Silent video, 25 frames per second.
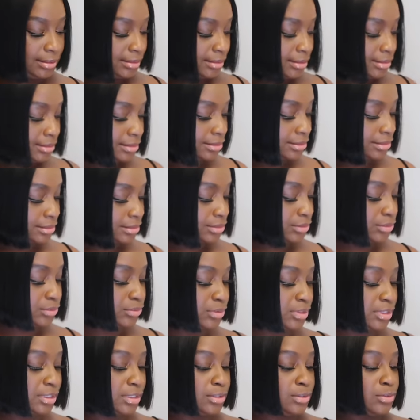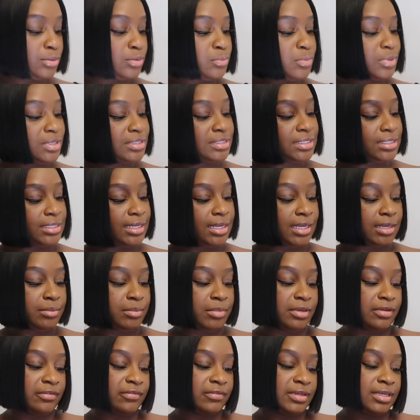this is too cute what's the
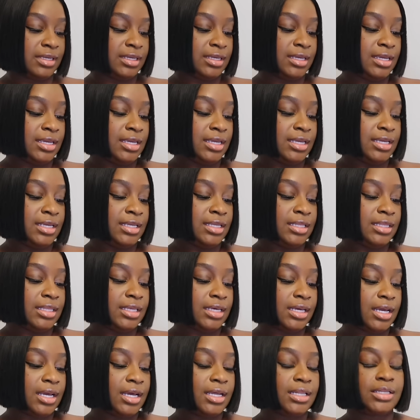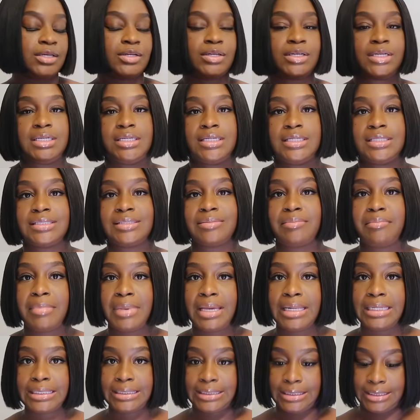name of it the color is
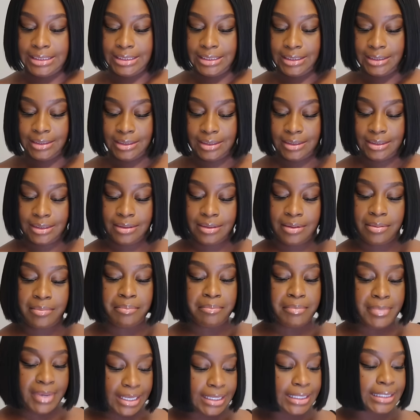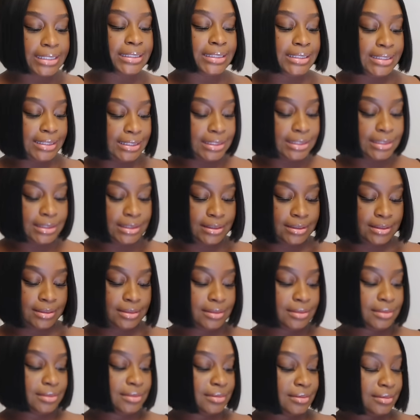Melanie Melanie
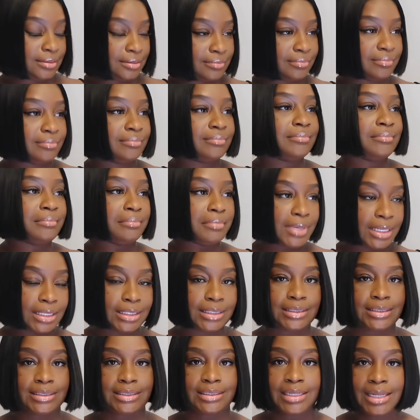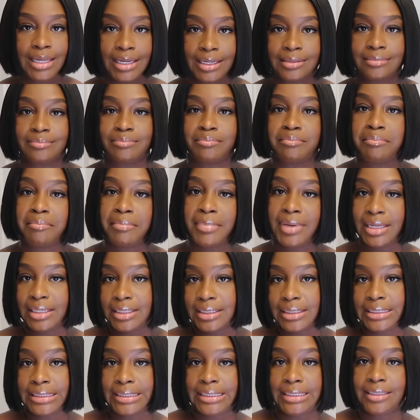Melanie like
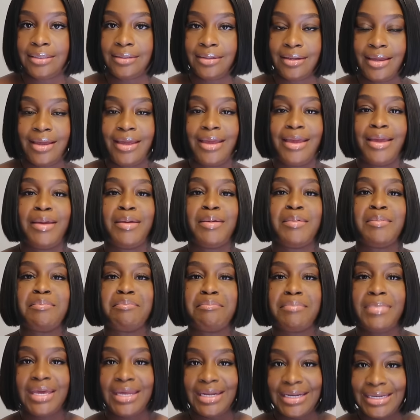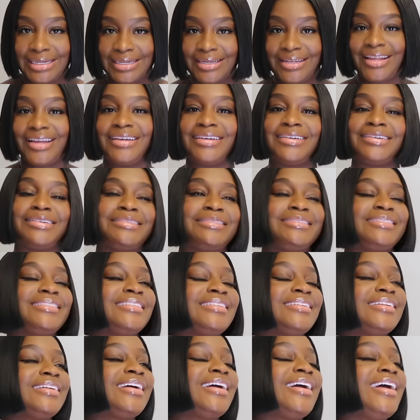Melanie Mel
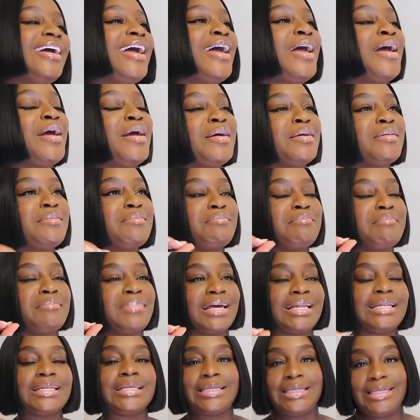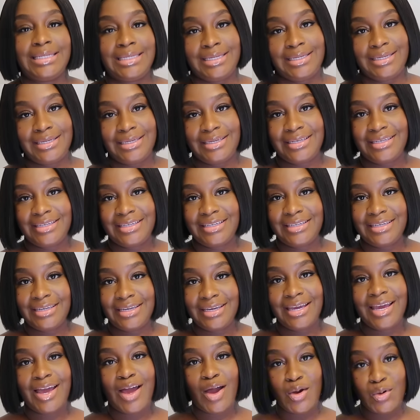Melanie
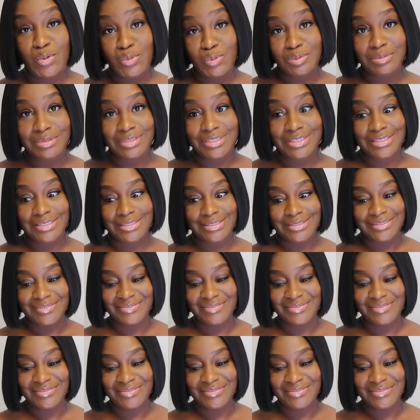Holtz.